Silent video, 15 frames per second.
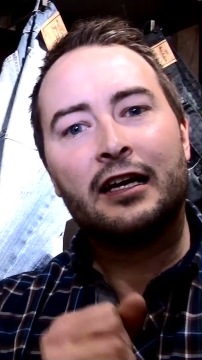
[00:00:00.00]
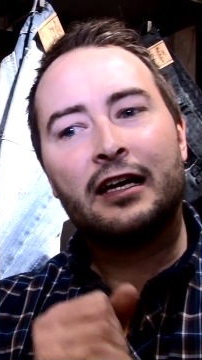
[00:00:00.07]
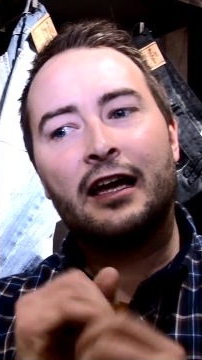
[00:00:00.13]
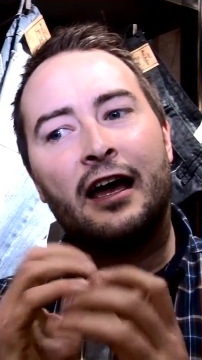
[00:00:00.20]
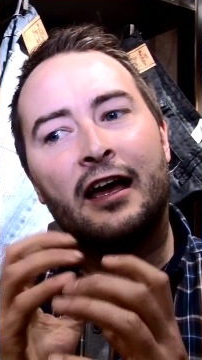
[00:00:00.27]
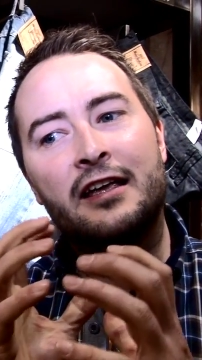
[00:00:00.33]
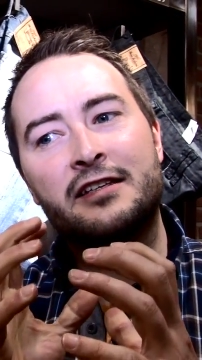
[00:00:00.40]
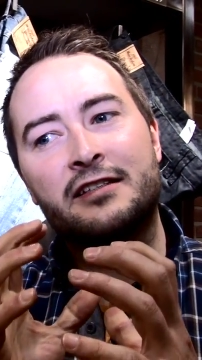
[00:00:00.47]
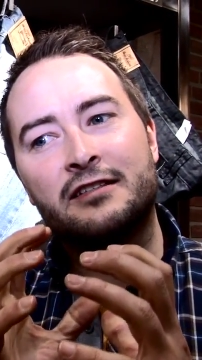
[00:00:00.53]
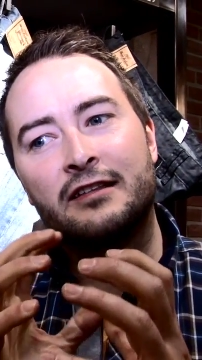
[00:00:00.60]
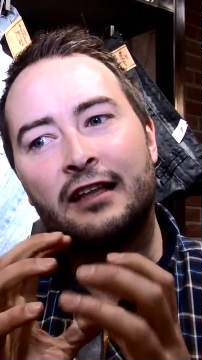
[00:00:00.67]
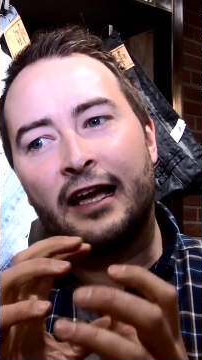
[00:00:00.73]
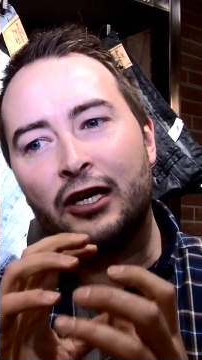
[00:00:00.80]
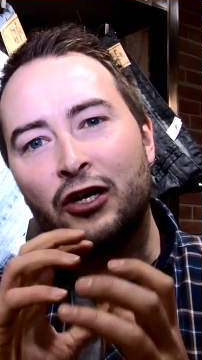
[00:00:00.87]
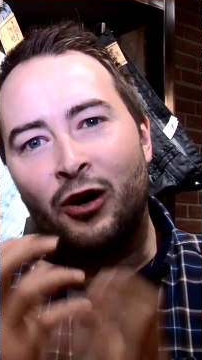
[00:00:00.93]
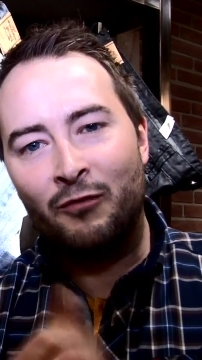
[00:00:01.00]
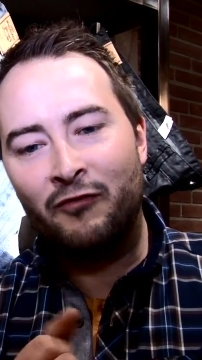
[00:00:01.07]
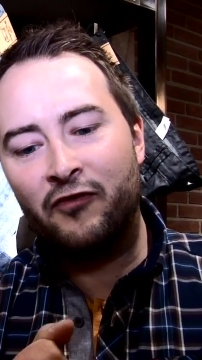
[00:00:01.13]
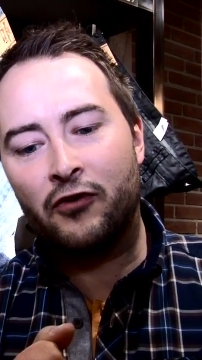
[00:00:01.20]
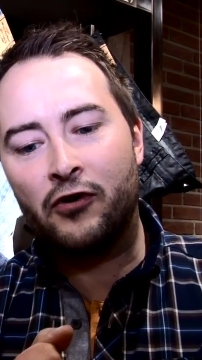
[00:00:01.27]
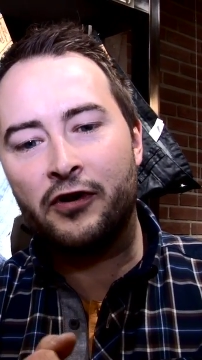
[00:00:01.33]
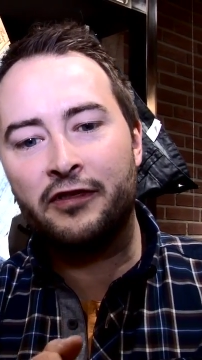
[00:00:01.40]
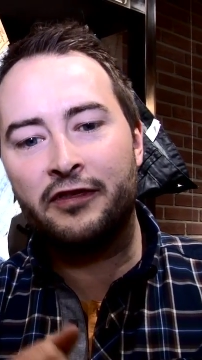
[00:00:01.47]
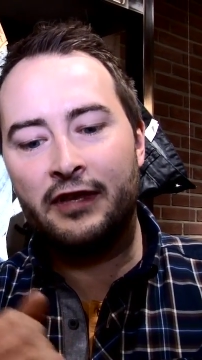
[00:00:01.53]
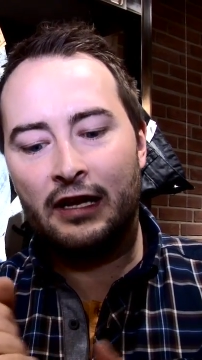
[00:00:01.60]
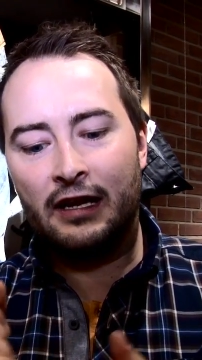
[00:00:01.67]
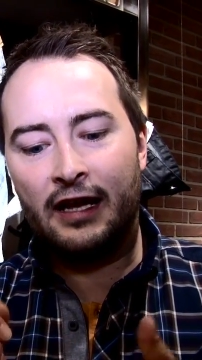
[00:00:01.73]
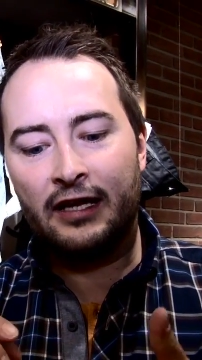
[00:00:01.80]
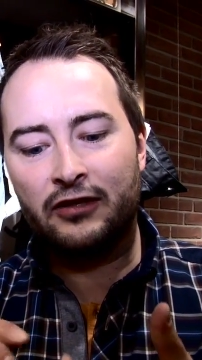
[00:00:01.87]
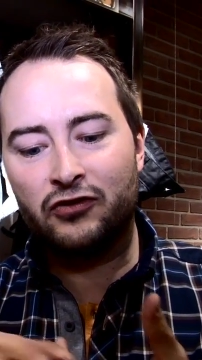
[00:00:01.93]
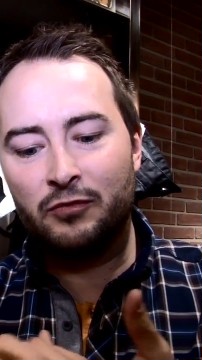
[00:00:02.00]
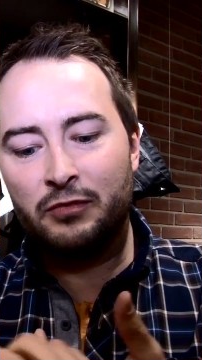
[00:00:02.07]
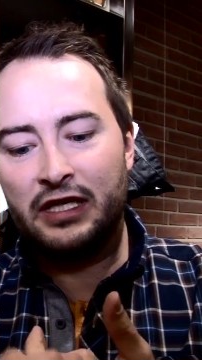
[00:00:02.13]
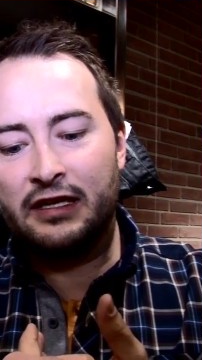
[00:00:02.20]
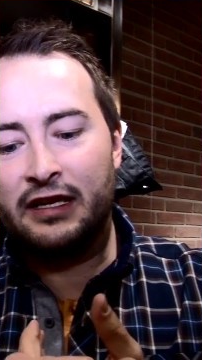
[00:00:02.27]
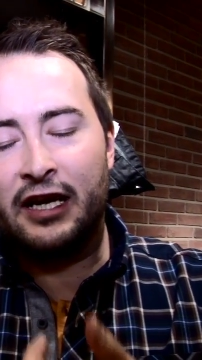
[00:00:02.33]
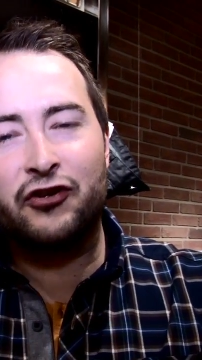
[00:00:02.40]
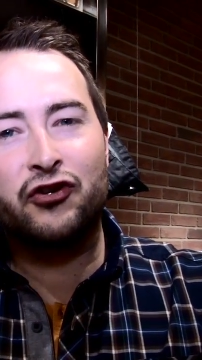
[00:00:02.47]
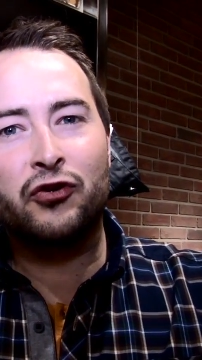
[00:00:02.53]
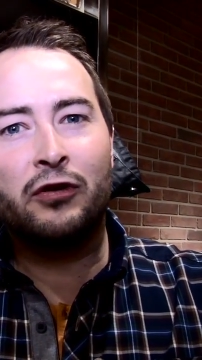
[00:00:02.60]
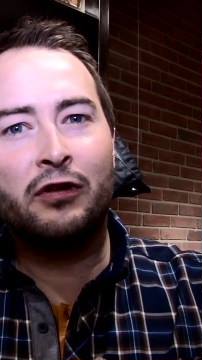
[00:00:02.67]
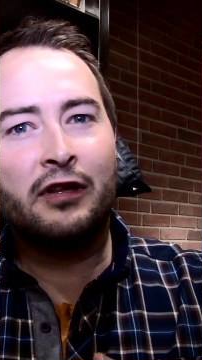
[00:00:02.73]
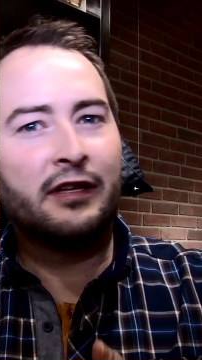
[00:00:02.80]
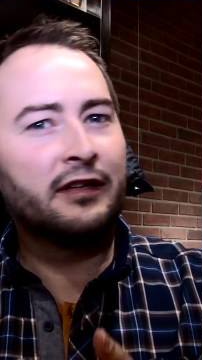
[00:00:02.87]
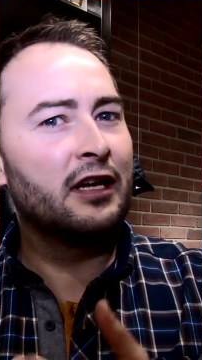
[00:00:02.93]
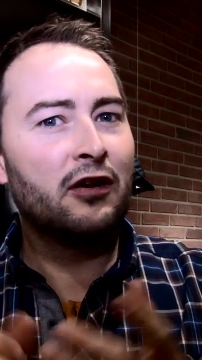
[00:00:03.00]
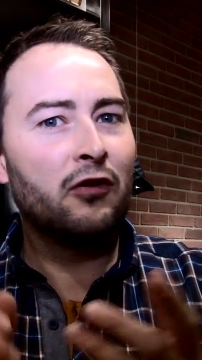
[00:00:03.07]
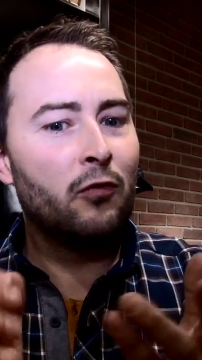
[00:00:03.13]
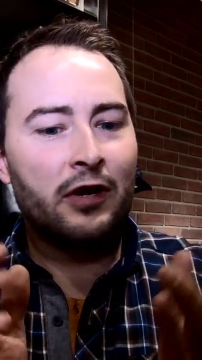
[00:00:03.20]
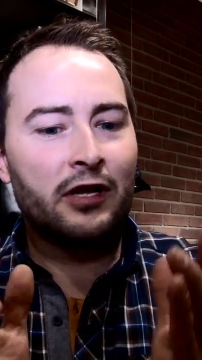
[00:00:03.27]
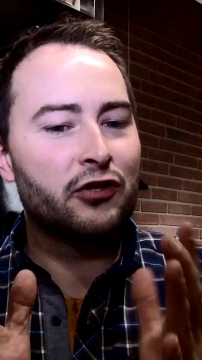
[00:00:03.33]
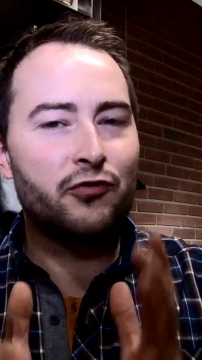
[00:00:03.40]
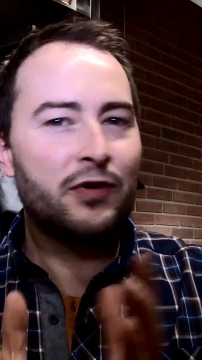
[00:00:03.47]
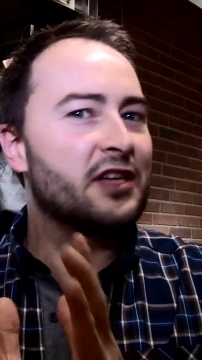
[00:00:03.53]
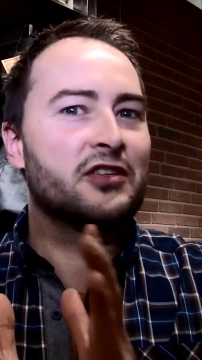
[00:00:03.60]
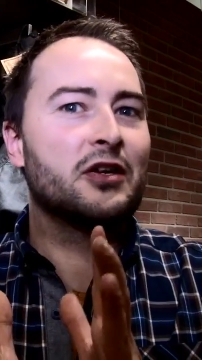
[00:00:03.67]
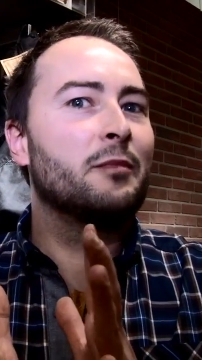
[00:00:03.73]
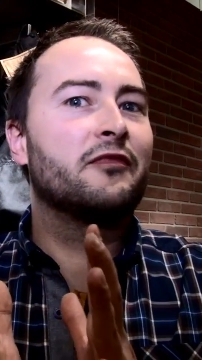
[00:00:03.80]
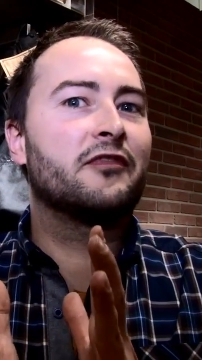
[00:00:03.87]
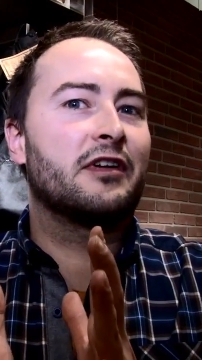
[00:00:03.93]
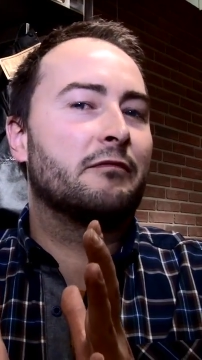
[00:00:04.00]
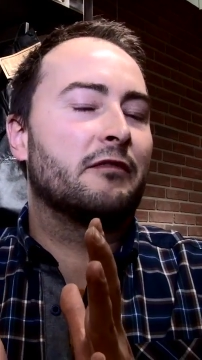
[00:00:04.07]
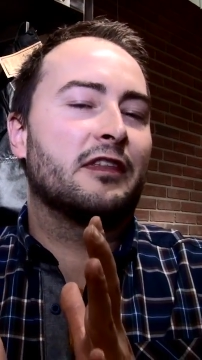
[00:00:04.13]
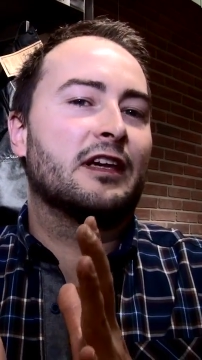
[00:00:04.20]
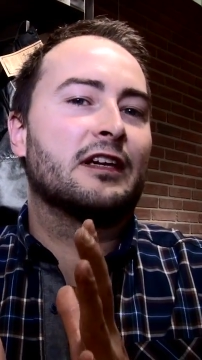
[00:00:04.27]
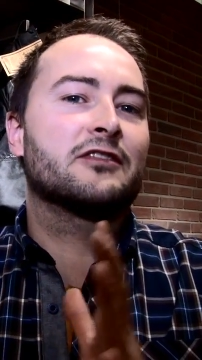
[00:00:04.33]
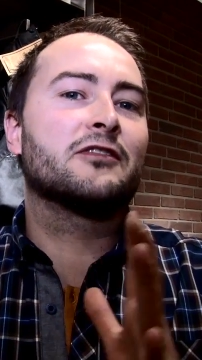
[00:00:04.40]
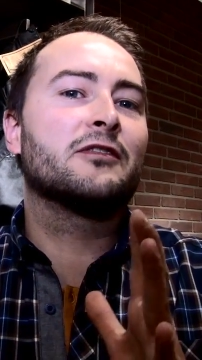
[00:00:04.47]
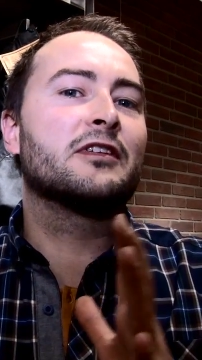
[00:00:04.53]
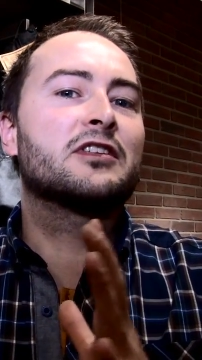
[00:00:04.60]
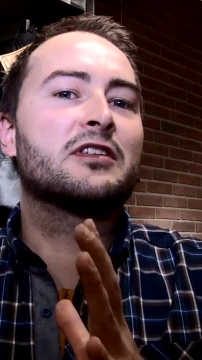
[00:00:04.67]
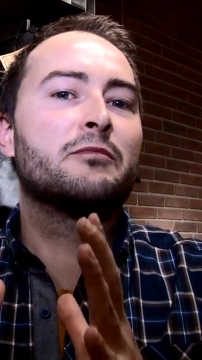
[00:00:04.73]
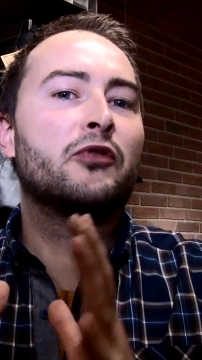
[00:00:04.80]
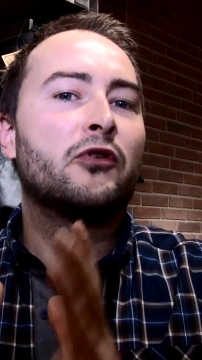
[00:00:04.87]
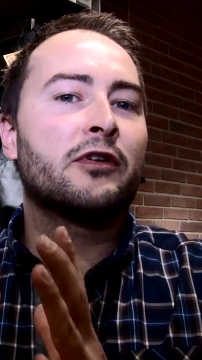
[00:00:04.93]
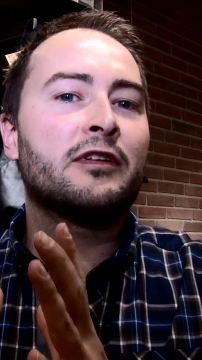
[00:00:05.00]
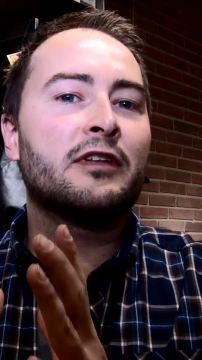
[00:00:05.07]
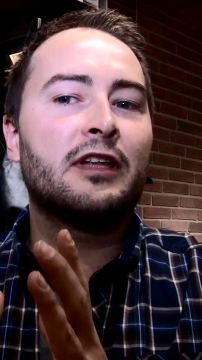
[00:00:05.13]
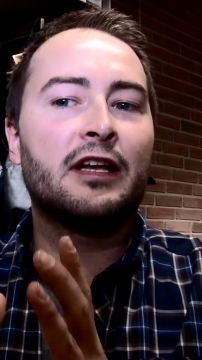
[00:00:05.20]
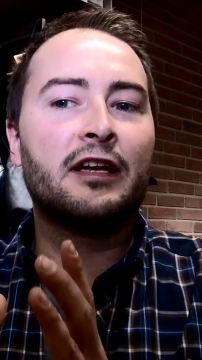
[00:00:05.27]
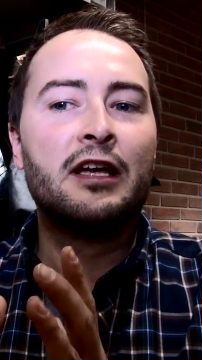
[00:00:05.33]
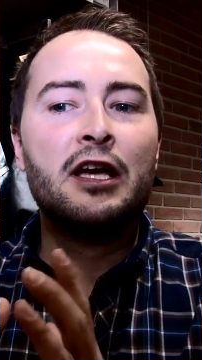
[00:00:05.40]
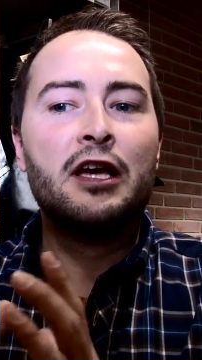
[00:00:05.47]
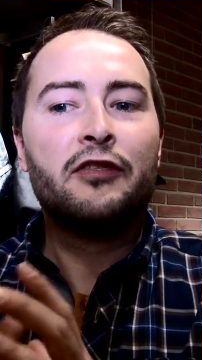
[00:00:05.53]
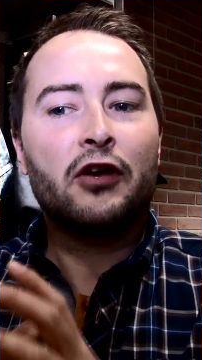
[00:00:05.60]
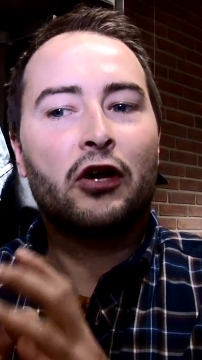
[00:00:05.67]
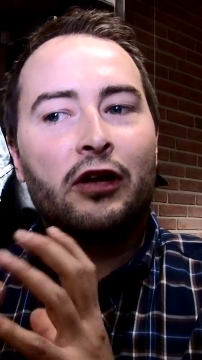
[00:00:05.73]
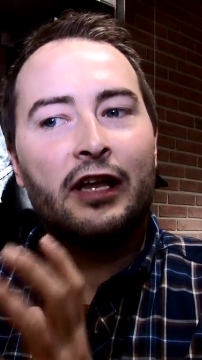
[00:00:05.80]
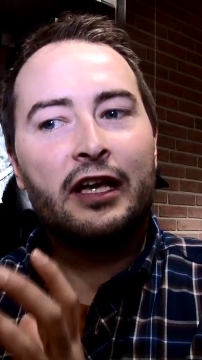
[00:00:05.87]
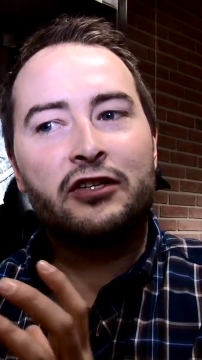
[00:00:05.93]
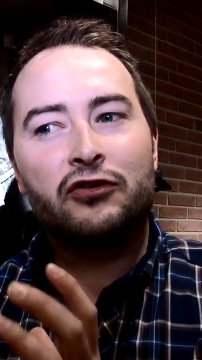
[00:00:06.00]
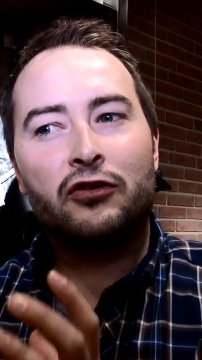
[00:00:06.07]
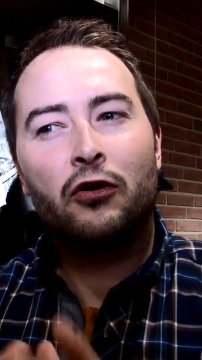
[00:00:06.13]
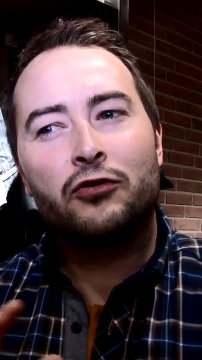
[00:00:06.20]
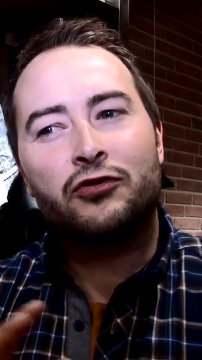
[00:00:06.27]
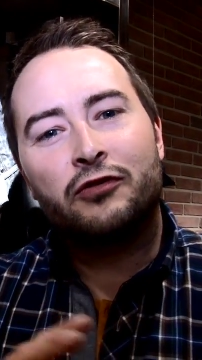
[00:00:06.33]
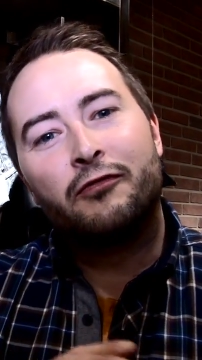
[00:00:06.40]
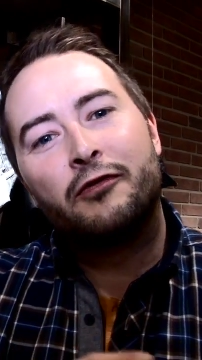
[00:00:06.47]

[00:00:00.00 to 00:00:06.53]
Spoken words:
Guys like comfort, they like to be natural and they don't want to dress up for everything. So it's important that the collection also